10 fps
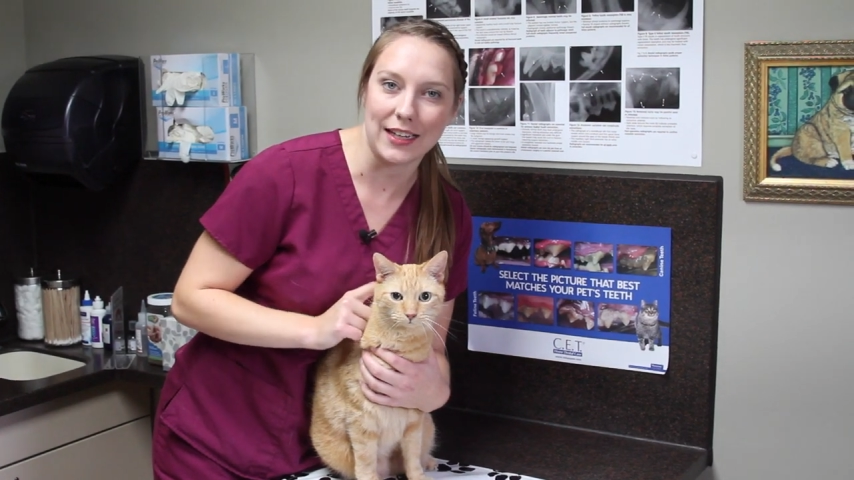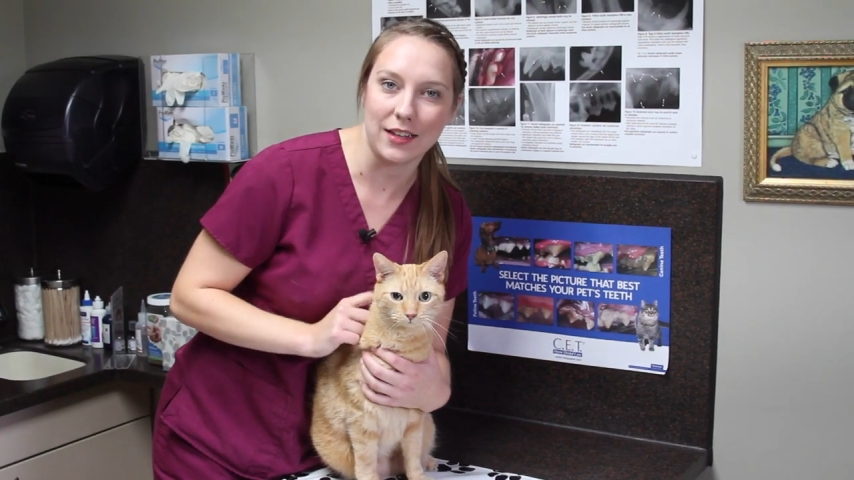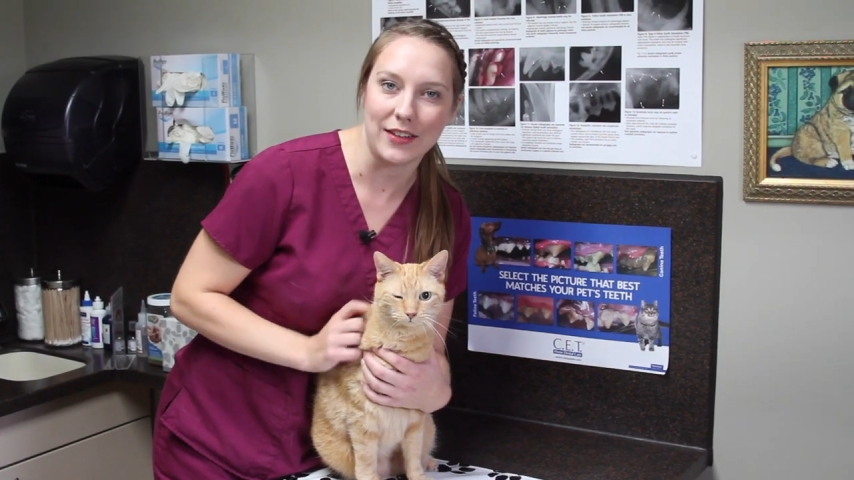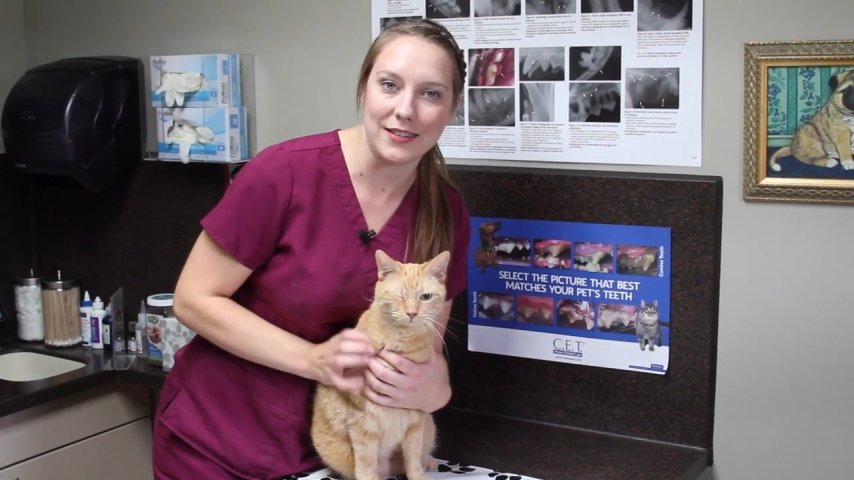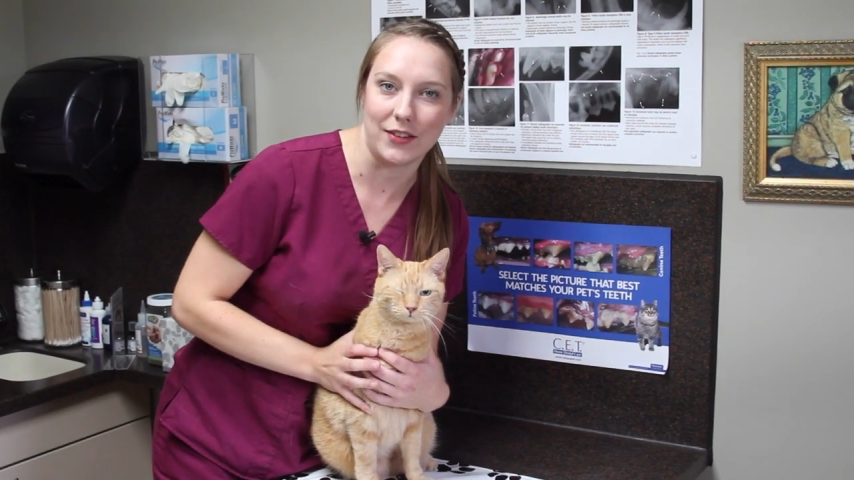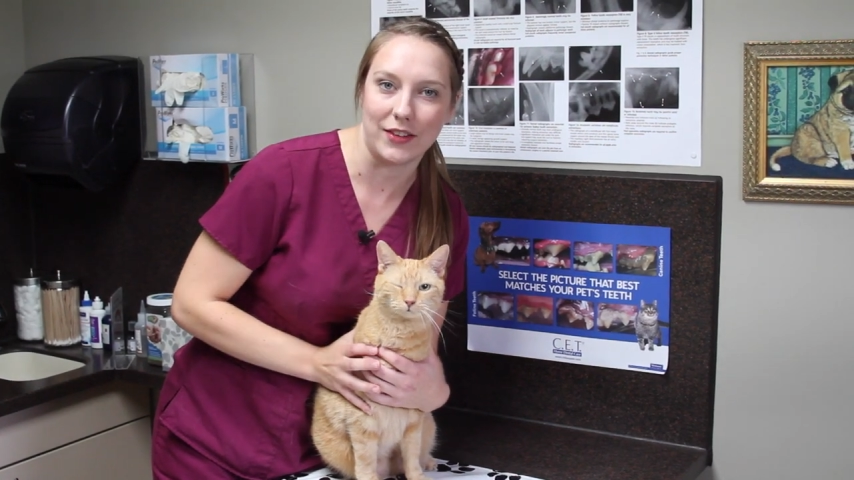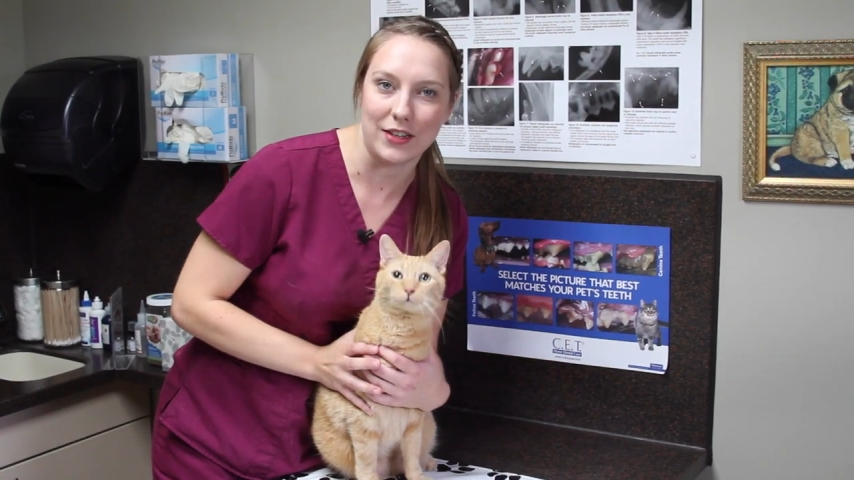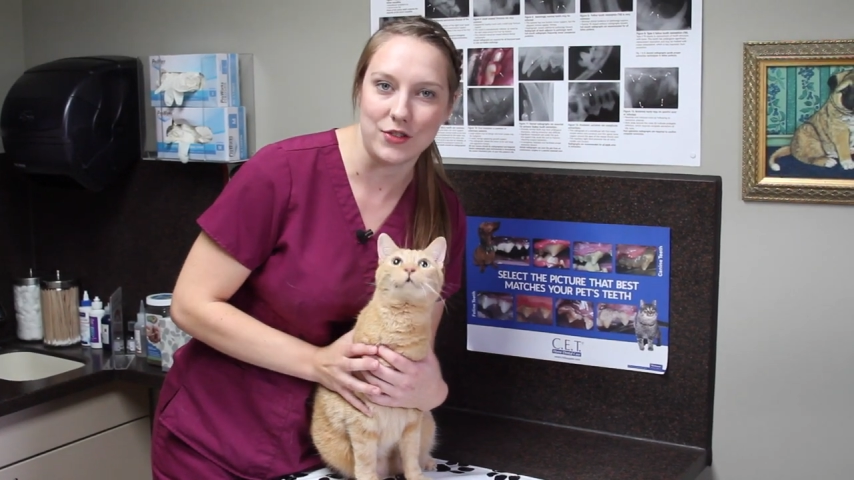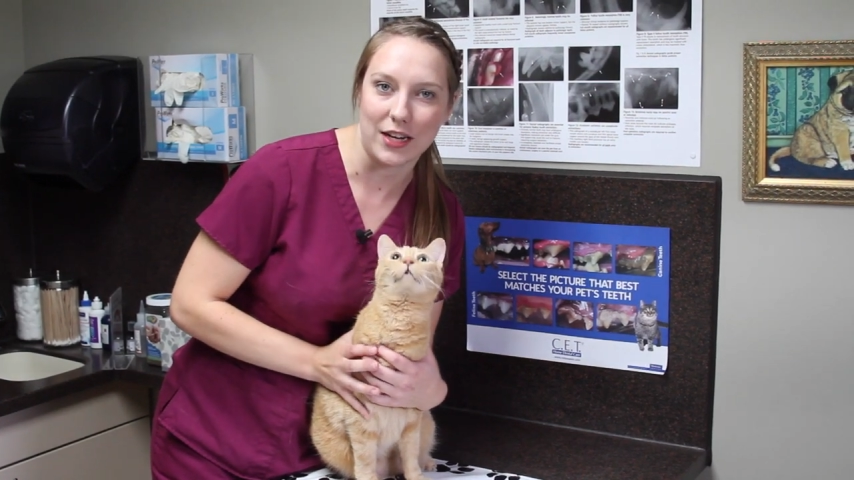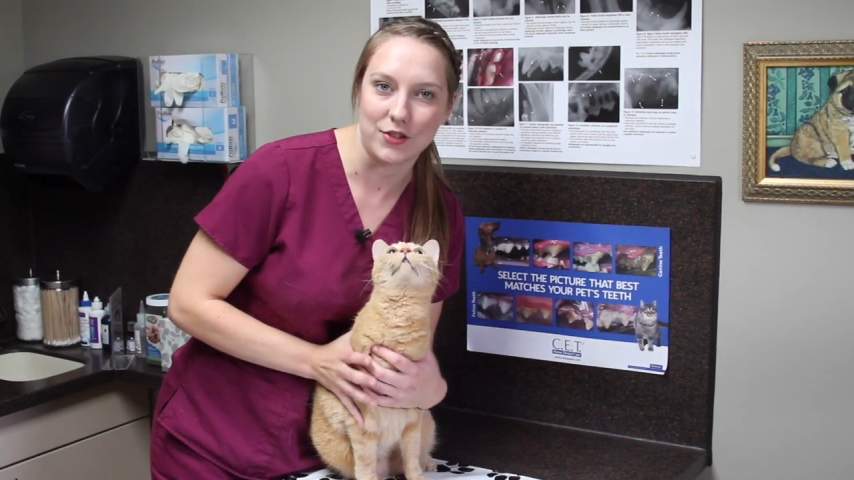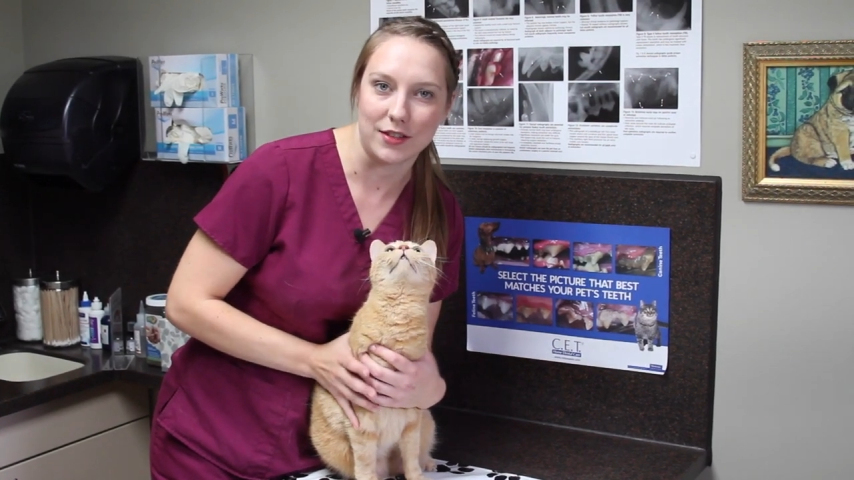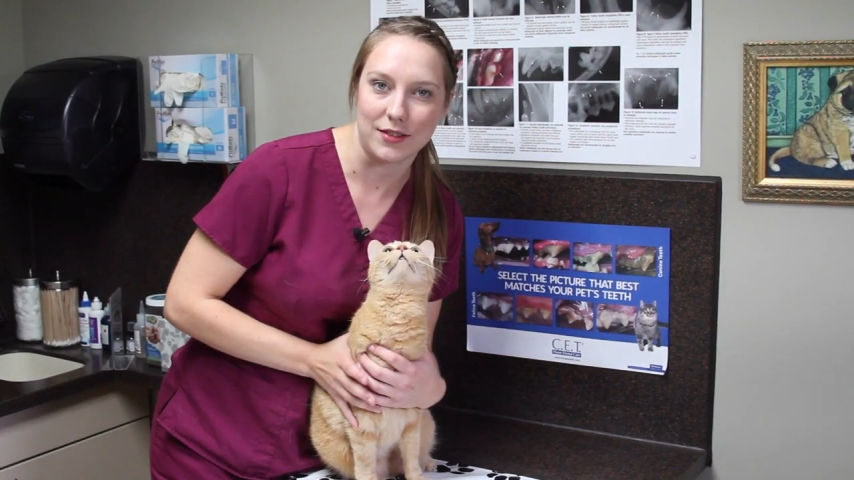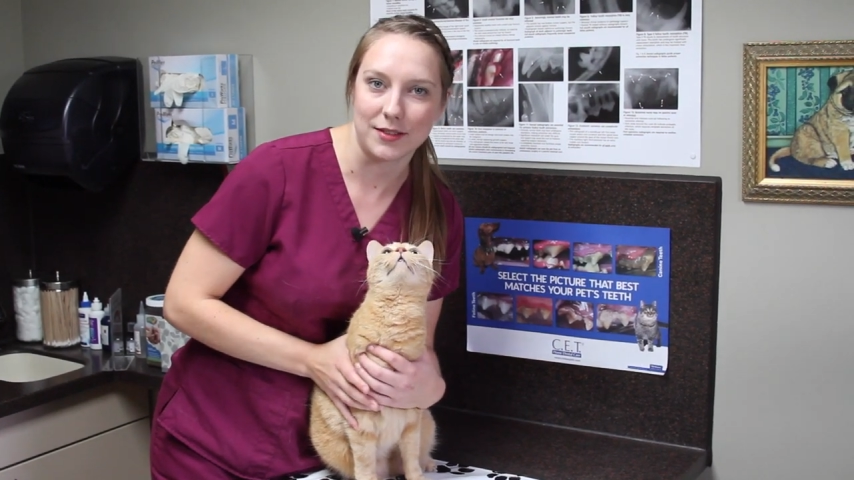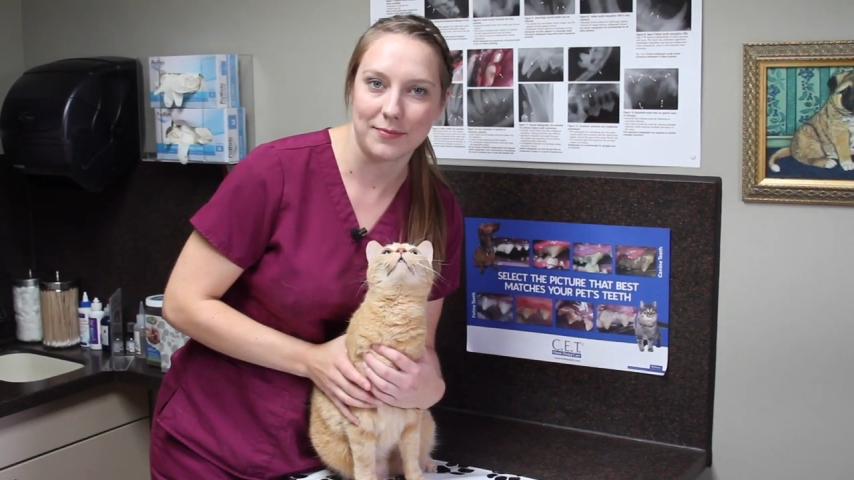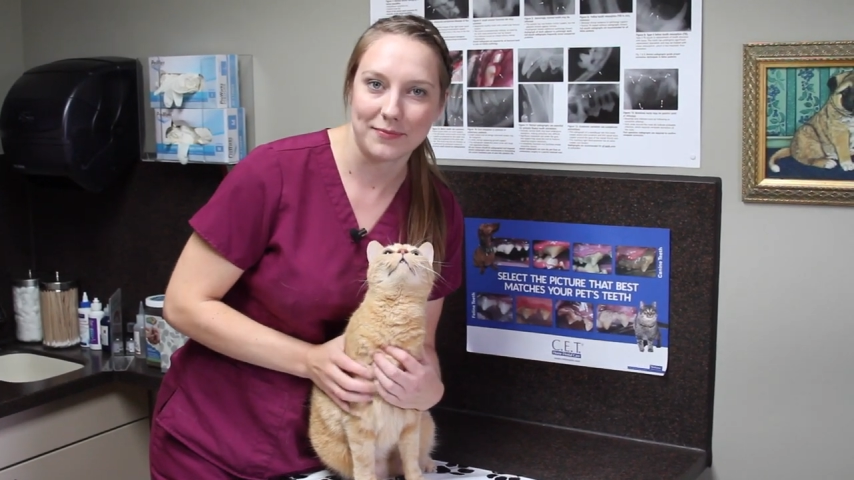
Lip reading: to give insulin injections.